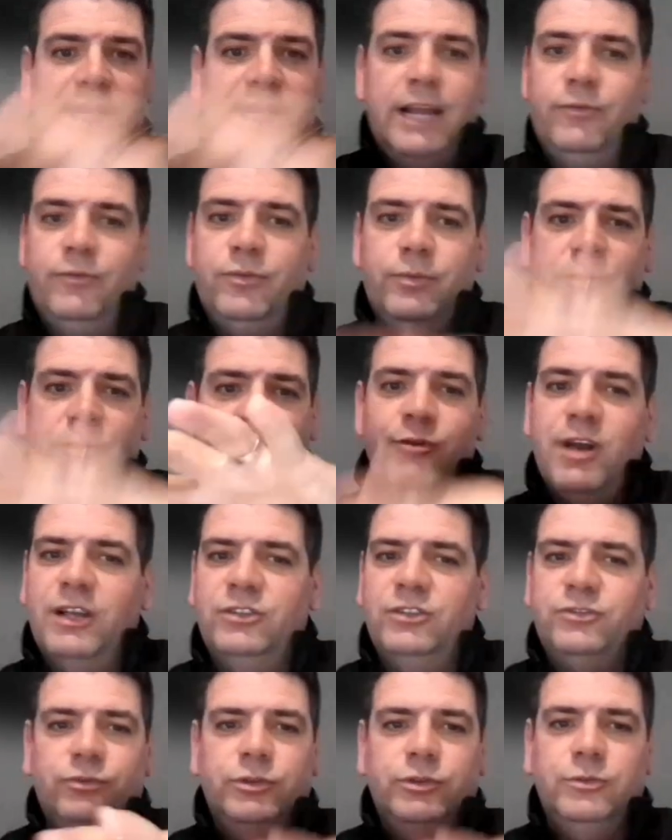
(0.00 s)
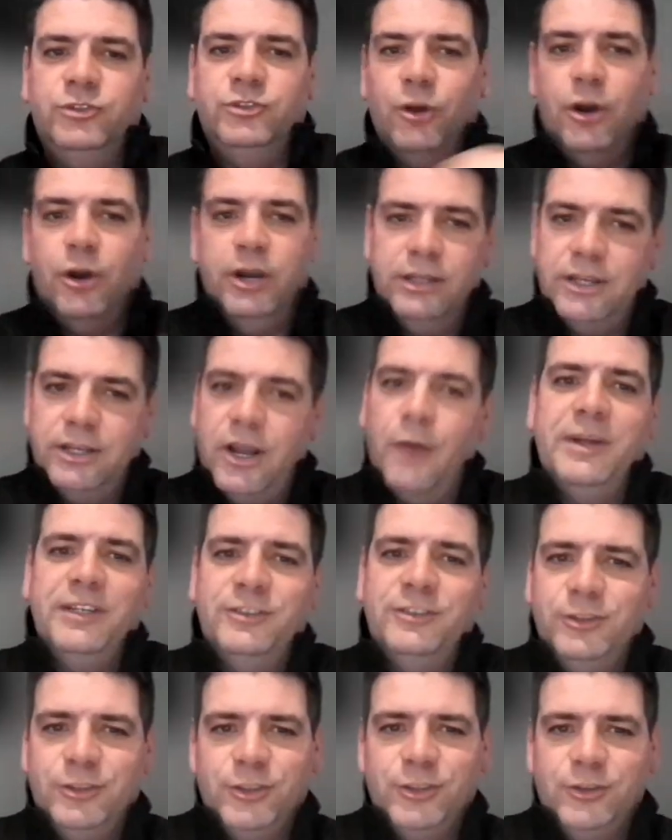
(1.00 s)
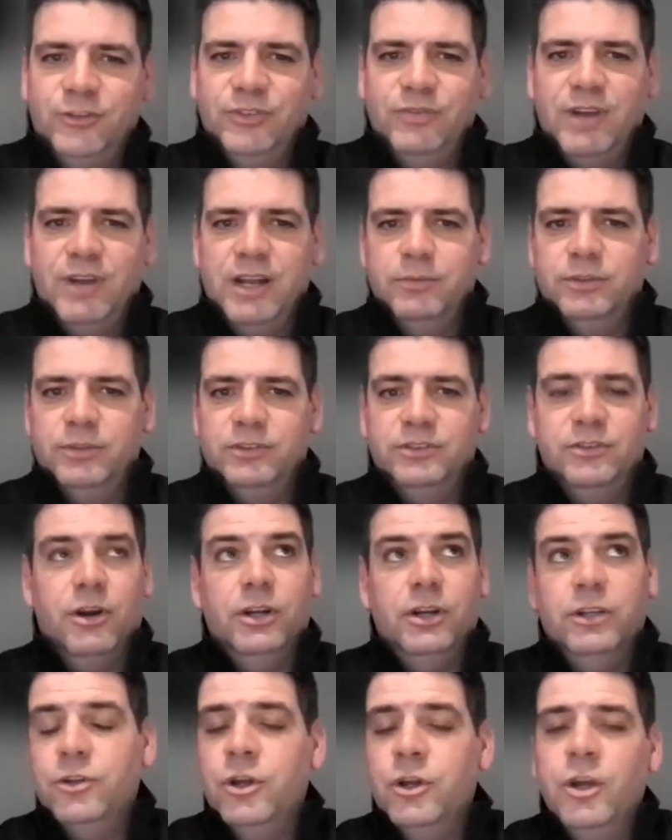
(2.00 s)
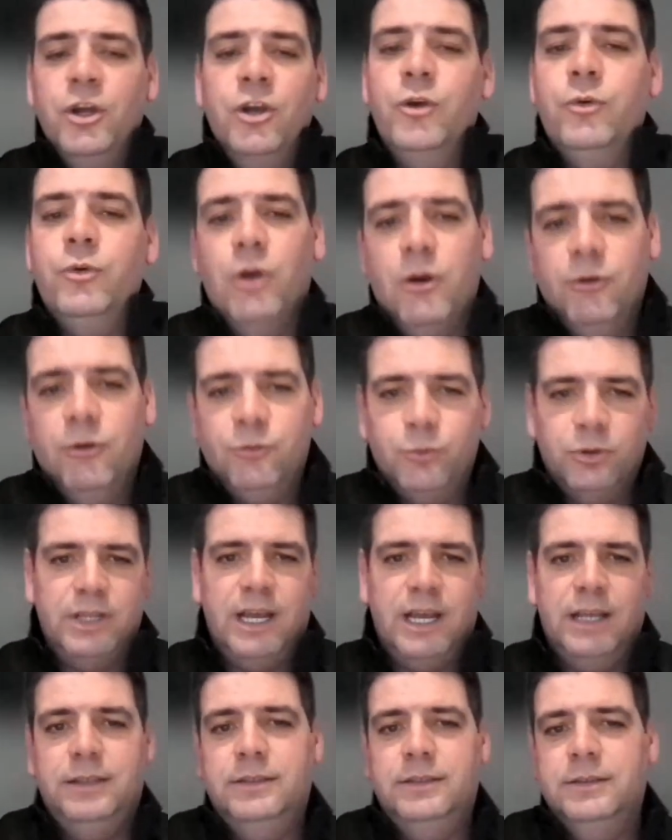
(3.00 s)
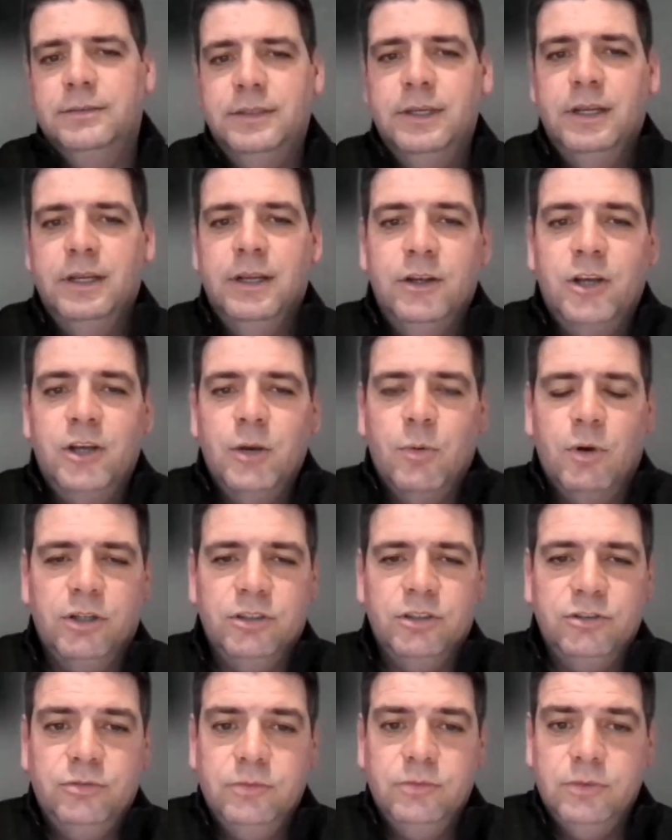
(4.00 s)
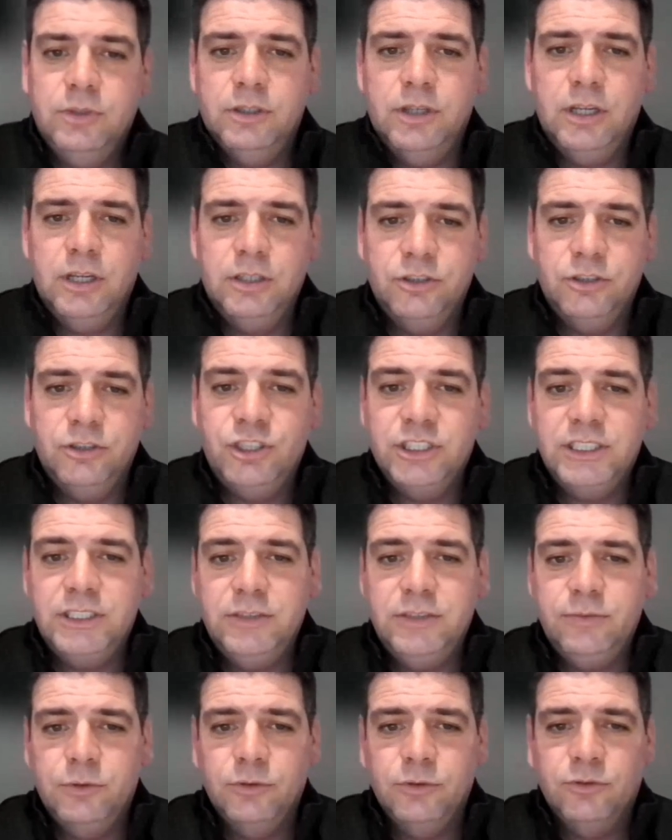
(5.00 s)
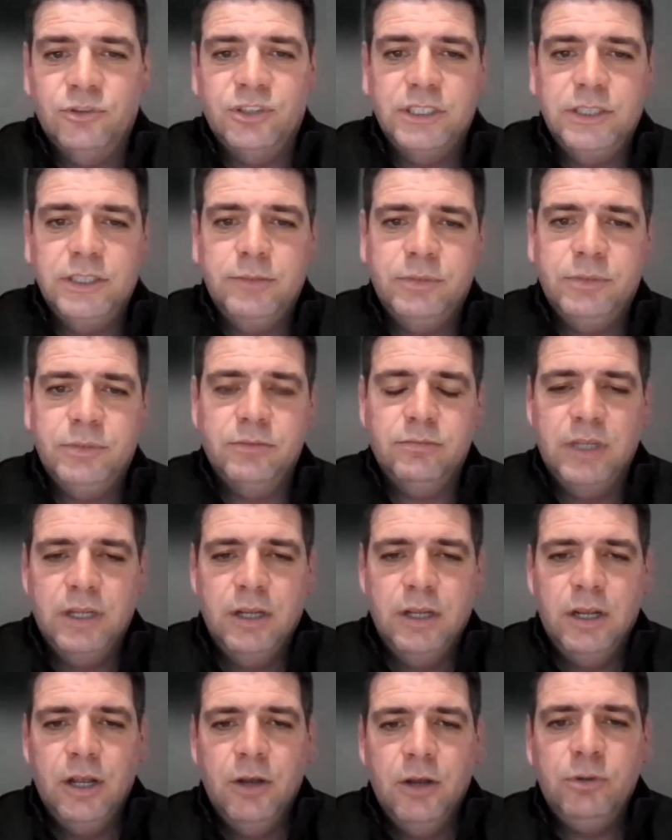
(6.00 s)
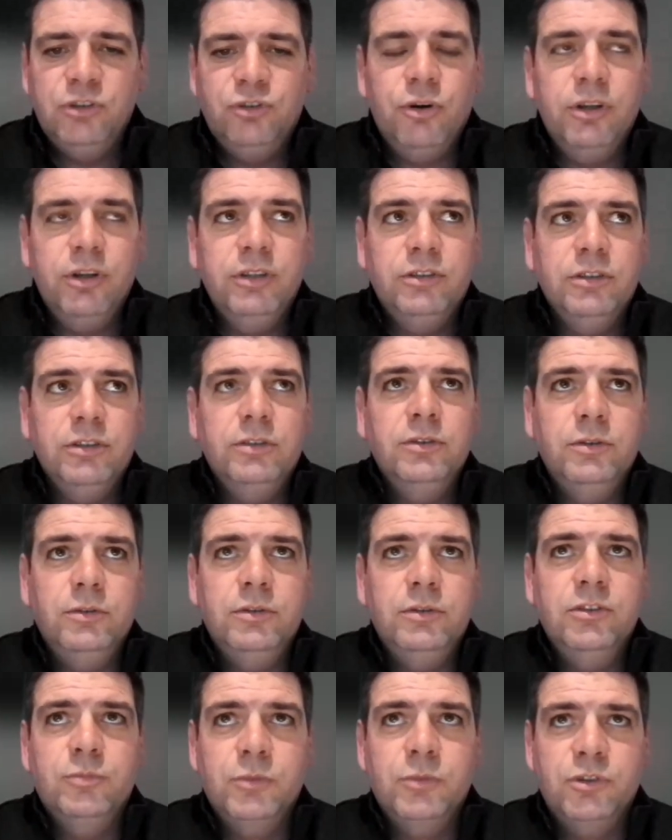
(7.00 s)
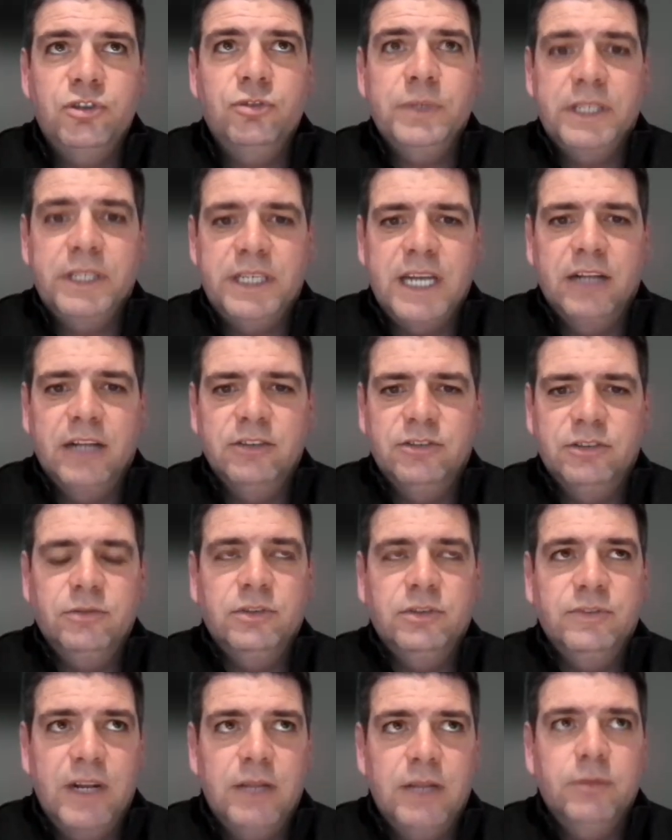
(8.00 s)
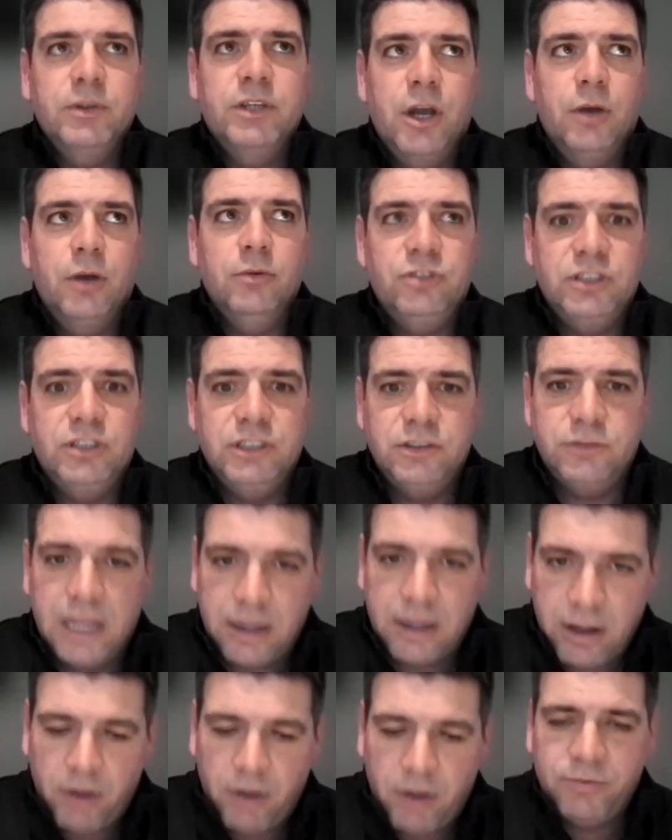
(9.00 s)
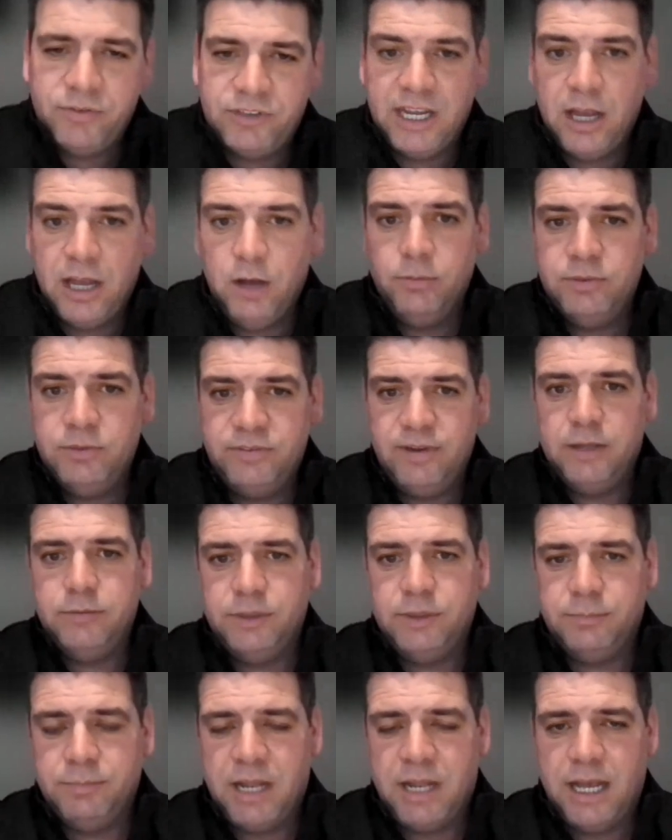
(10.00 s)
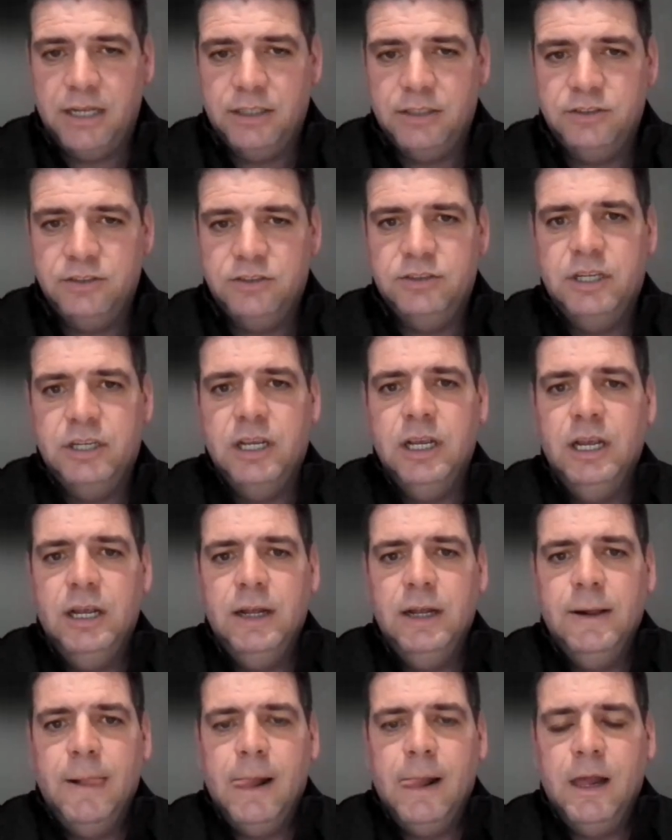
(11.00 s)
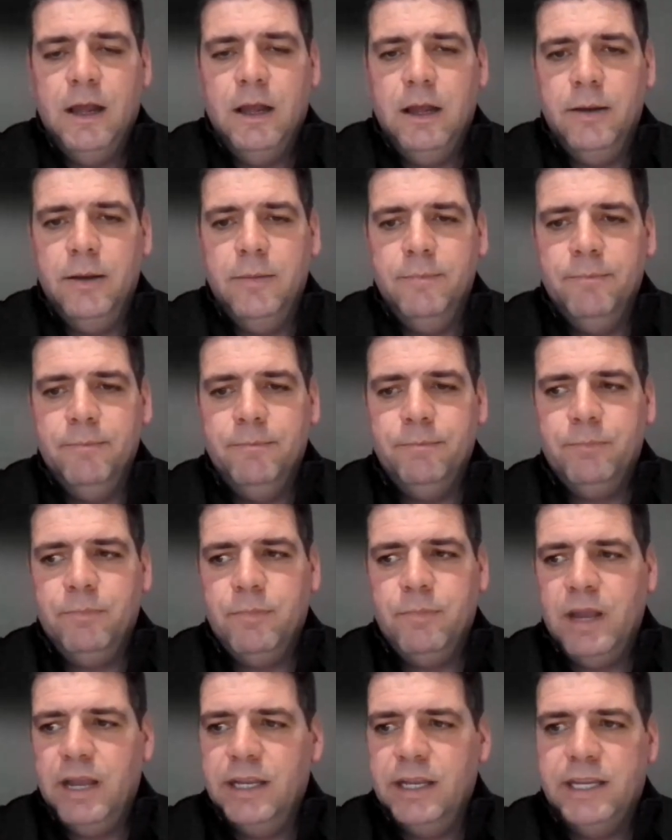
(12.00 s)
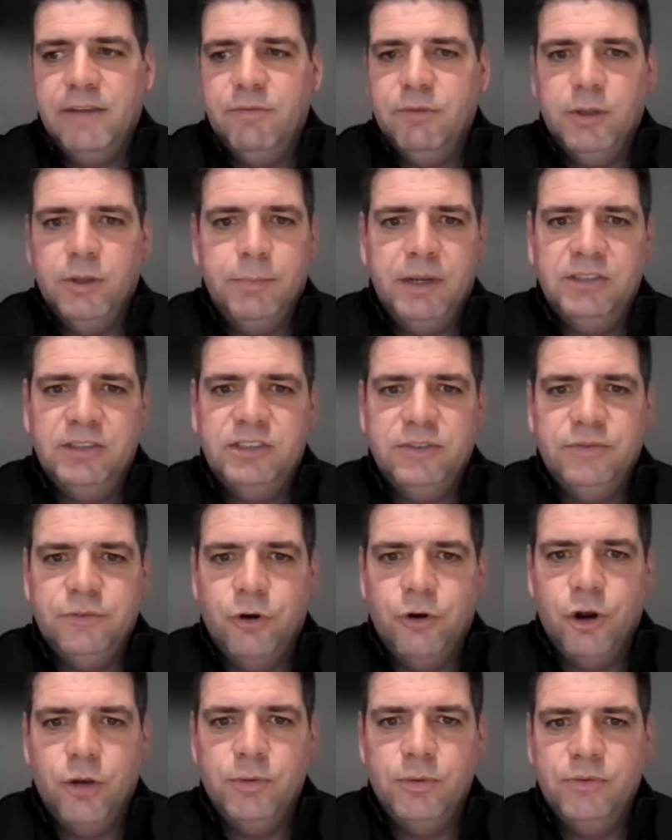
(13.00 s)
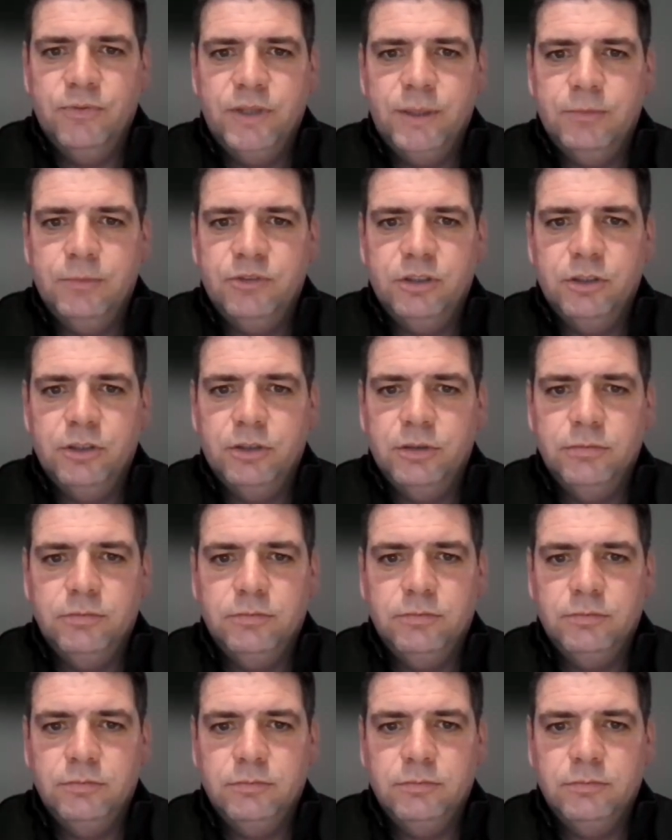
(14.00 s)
who came from the grassroots side go into the youth development side, and who knows what they can go on and achieve. We'll see. But we try and do as much as we can to develop the coaches that obviously help develop the players, and give them the best environment for them to learn.